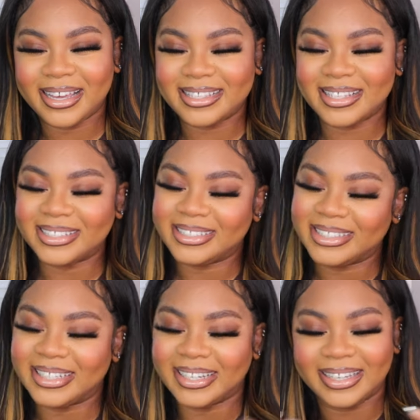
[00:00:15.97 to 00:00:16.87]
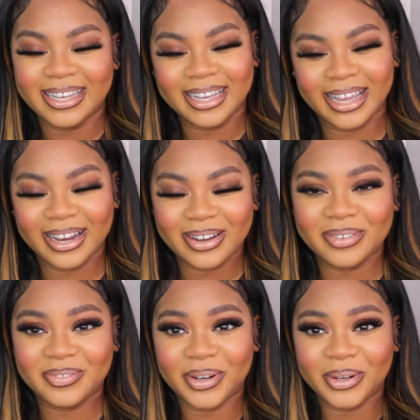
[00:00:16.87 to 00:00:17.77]
It's AshecaLee here.
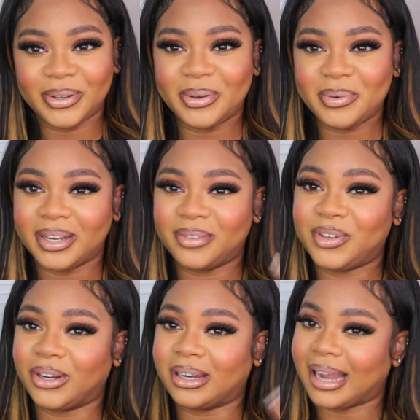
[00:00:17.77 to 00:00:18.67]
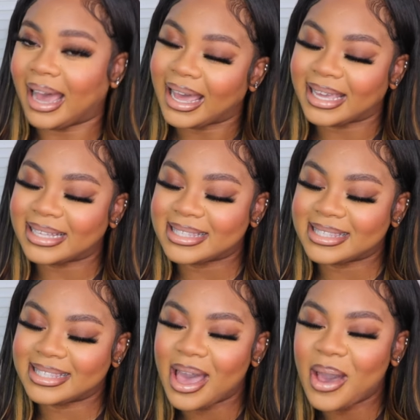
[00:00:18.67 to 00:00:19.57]
If you're new and if you're not,
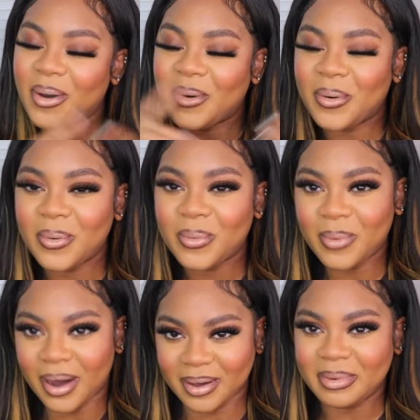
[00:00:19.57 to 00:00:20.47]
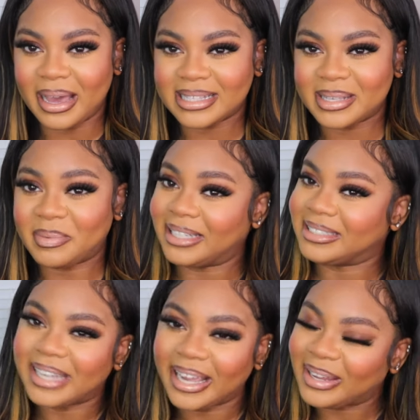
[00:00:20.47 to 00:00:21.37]
welcome back to my
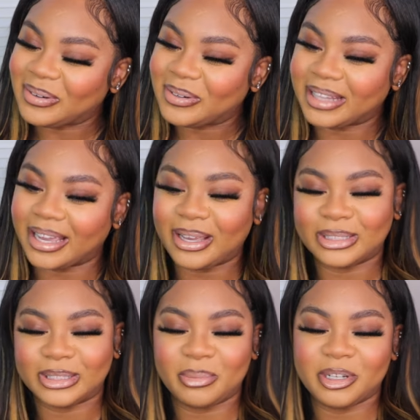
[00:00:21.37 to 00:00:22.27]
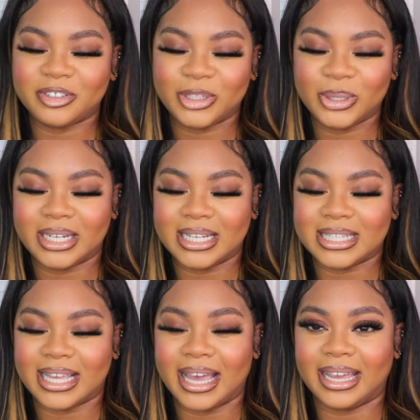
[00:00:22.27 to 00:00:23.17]
channel. Thank y'all so much for tuning in
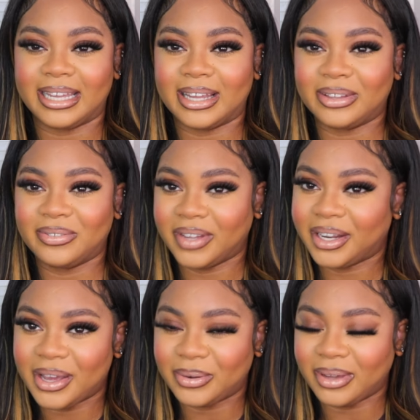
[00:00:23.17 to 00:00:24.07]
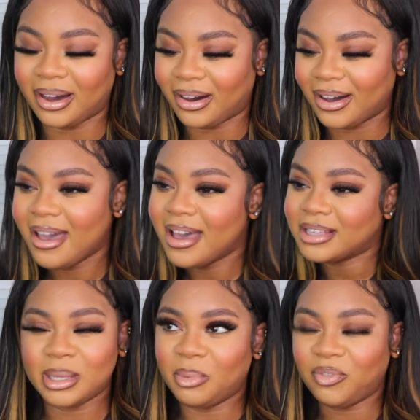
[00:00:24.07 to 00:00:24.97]
to get another video, y'all.
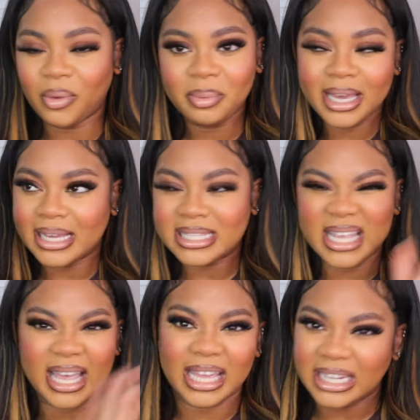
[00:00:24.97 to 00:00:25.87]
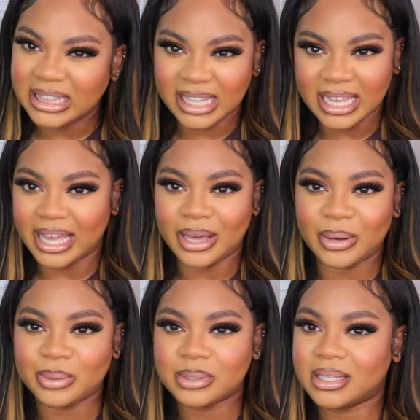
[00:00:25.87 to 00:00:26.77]
So before we get into anything
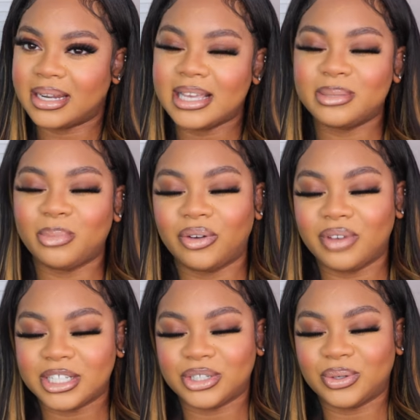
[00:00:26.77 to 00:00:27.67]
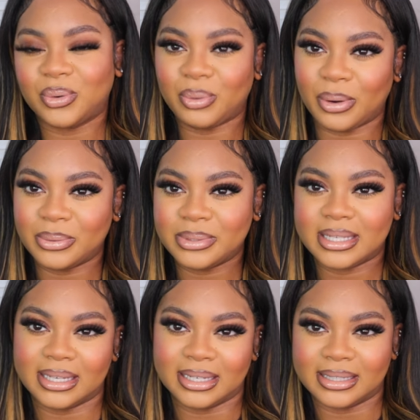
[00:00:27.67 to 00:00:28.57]
else, today's motivational quote
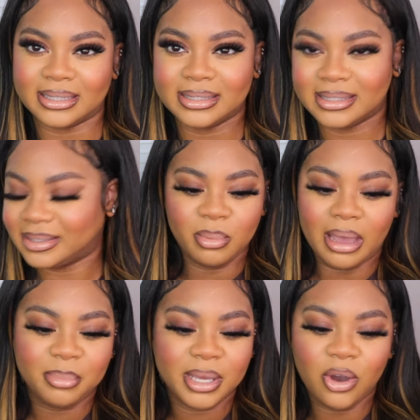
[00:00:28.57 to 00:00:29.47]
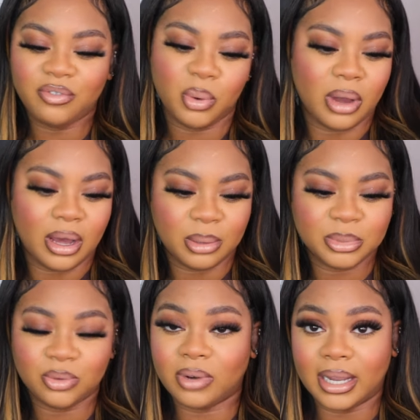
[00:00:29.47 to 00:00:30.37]
is, you might be overwhelmed
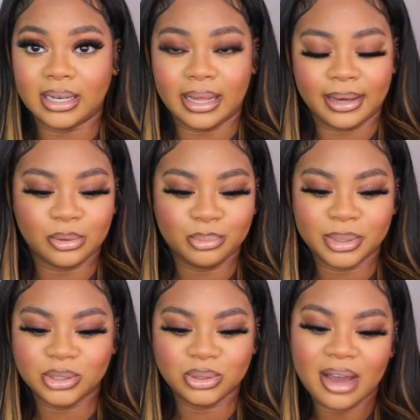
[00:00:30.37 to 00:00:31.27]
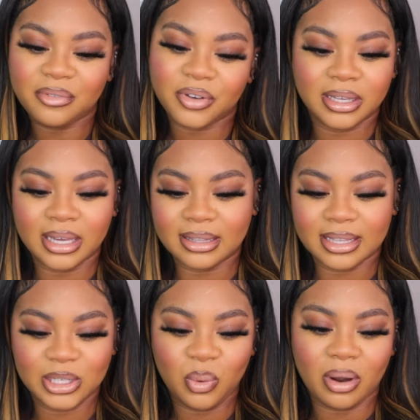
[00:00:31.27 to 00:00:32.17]
right now, but do not forget
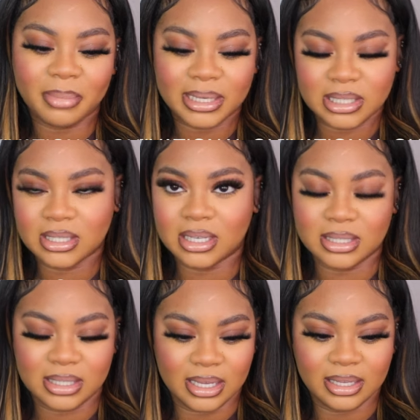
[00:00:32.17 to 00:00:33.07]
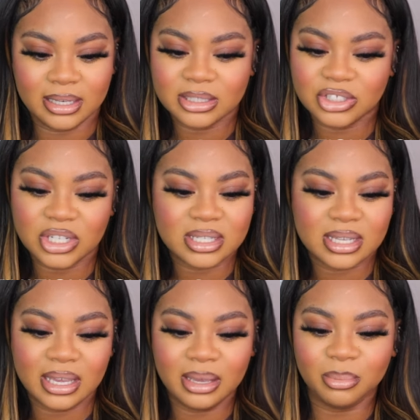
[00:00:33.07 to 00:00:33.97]
that you are meant to succeed.
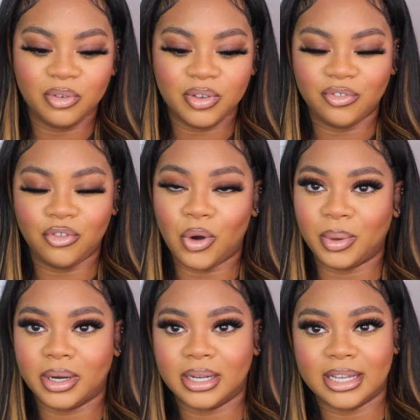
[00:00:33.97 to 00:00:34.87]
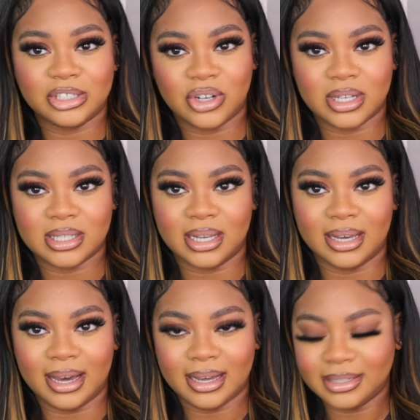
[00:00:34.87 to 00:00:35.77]
Just keep moving forward and trust in
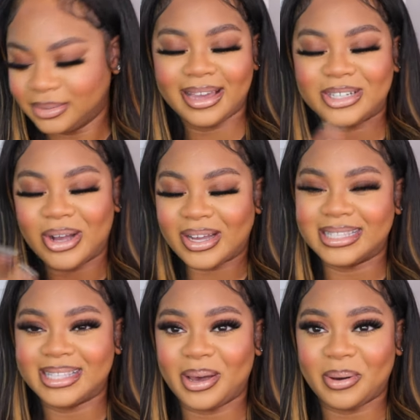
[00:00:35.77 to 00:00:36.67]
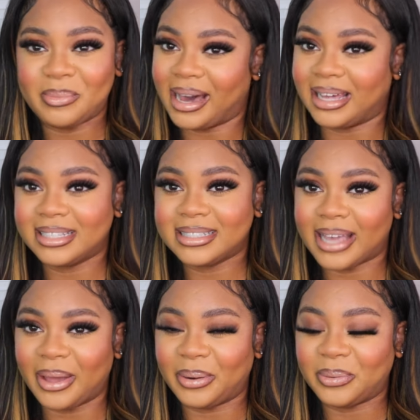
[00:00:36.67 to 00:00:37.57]
God. As y'all can tell by the
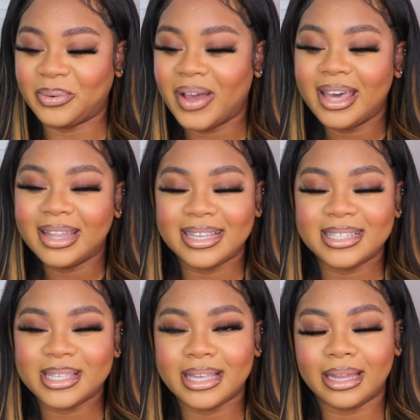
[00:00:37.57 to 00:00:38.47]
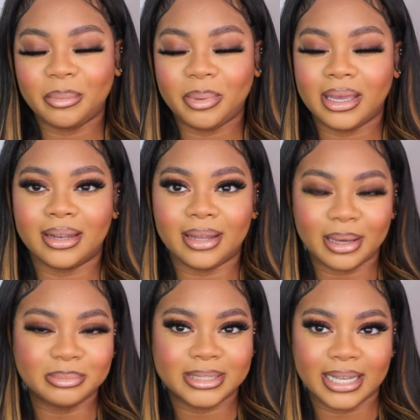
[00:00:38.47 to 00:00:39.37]
title, this is gonna be an
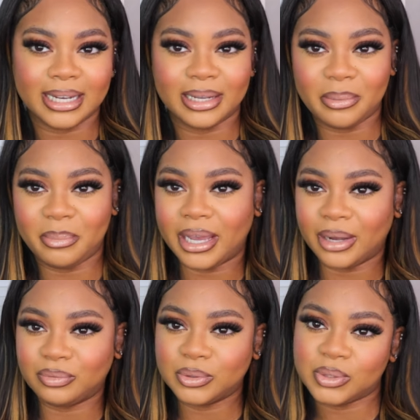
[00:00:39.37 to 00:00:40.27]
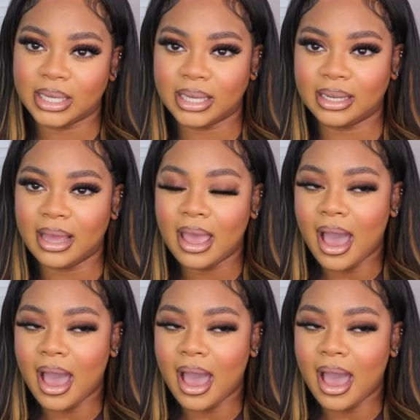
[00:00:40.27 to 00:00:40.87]
updated makeup routine.